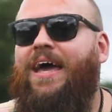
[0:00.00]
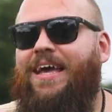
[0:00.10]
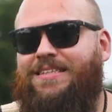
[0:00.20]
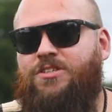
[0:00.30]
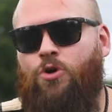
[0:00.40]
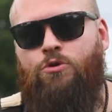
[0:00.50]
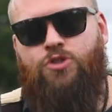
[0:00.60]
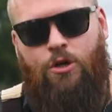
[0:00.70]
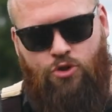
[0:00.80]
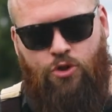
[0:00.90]
it is
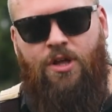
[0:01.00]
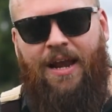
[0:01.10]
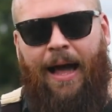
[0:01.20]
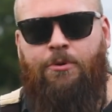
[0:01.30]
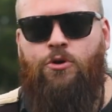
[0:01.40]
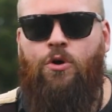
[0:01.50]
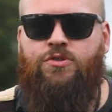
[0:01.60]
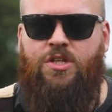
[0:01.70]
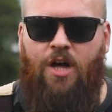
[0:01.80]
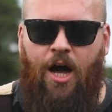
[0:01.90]
also true that
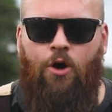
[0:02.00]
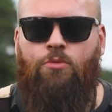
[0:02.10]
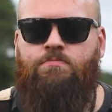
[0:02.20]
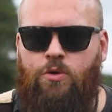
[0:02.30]
Labradors in the home,